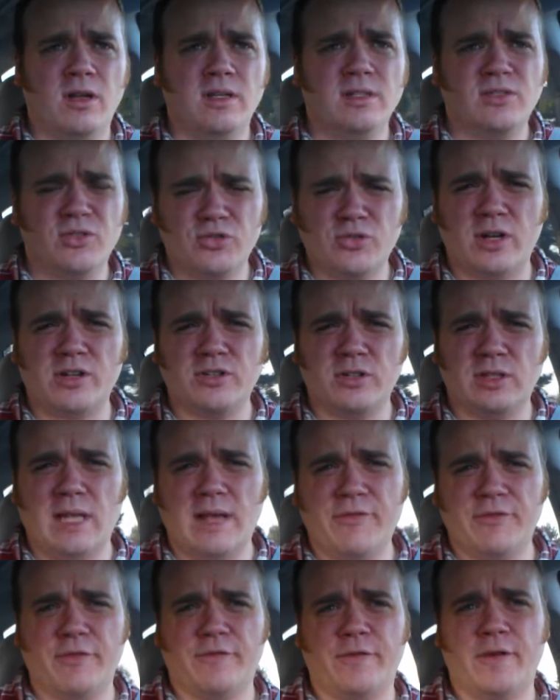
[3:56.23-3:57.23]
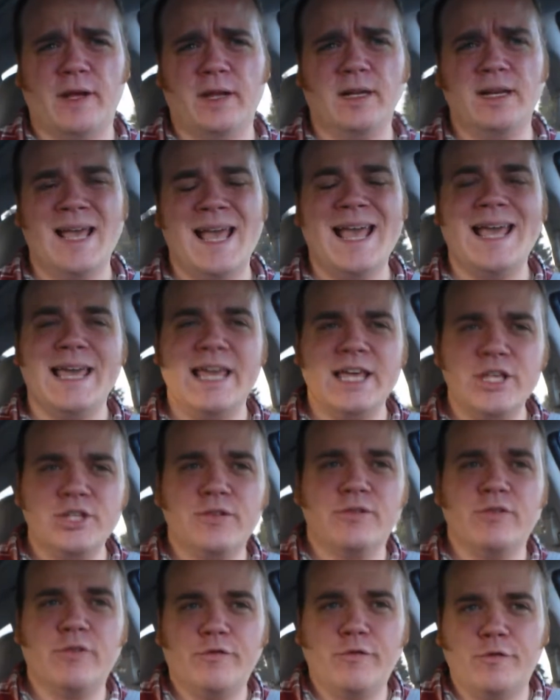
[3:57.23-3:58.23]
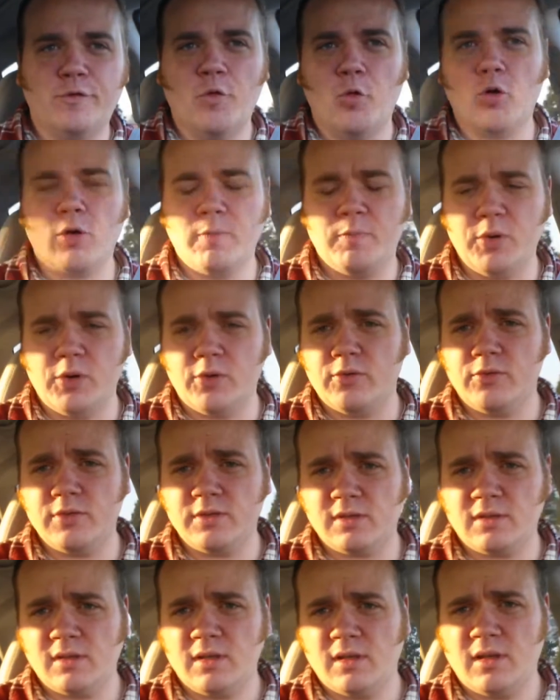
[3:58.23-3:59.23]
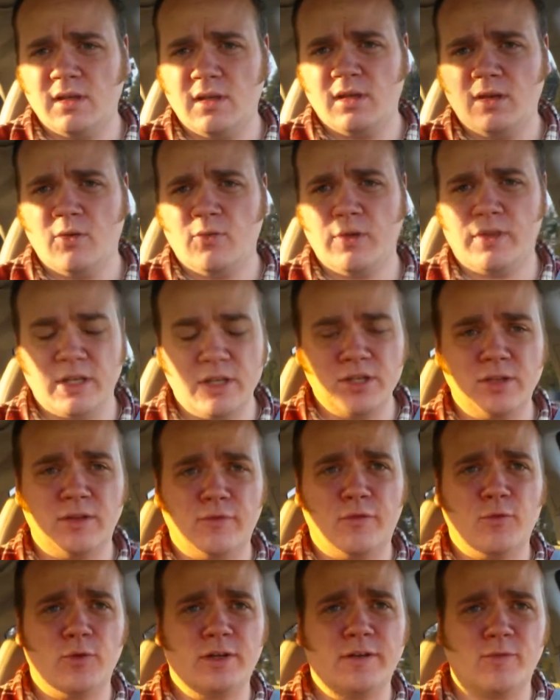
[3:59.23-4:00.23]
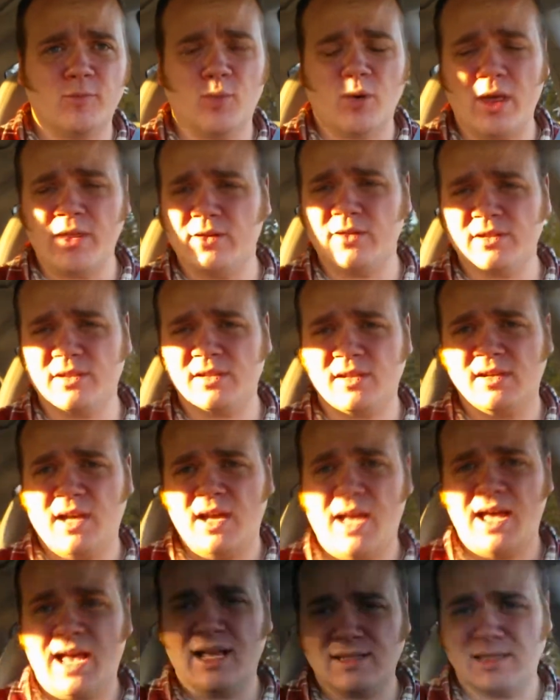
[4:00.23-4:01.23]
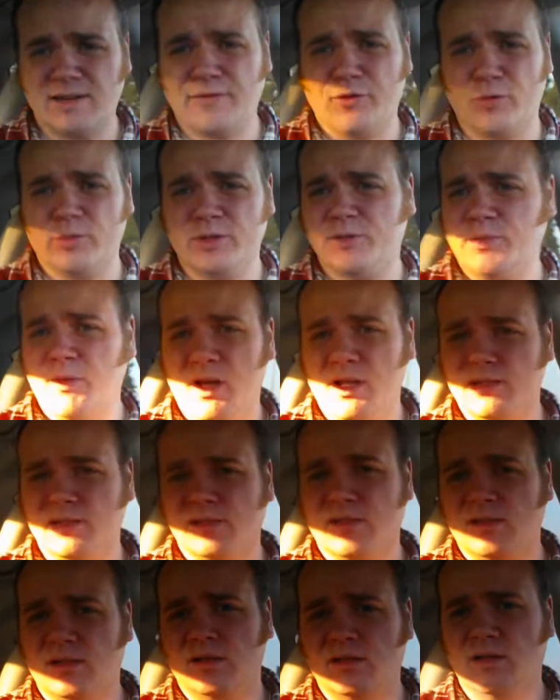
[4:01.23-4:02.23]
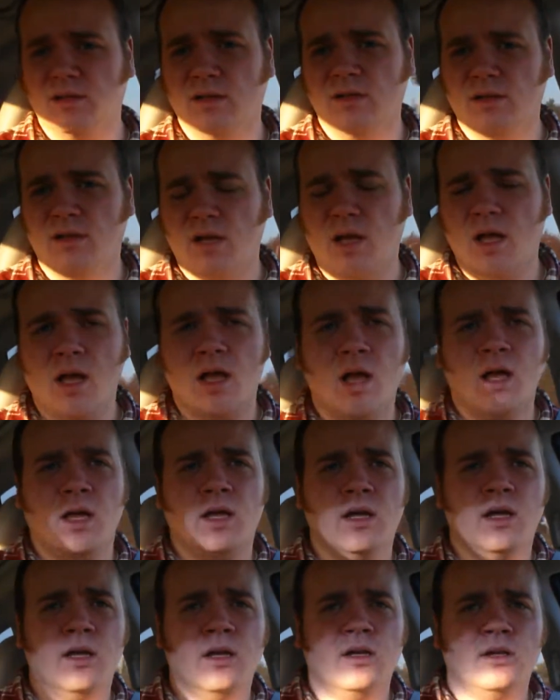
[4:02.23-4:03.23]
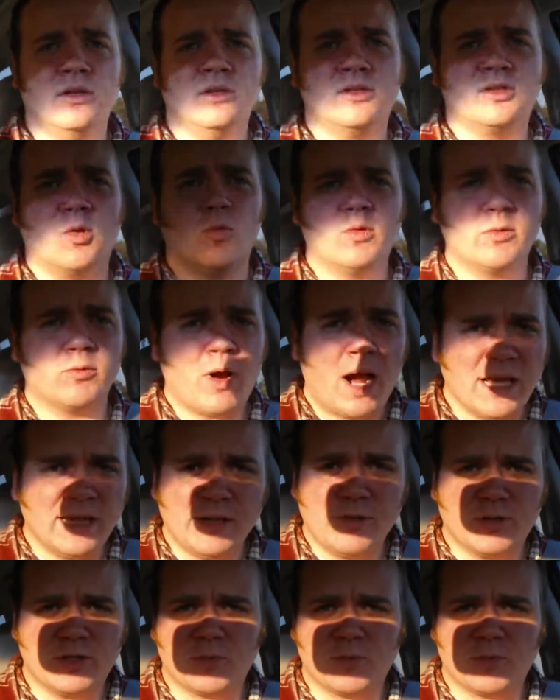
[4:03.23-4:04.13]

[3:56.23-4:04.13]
Is there treasure left to find? Each of the four booths, with each of the four different brothers, has a different response. So when Riley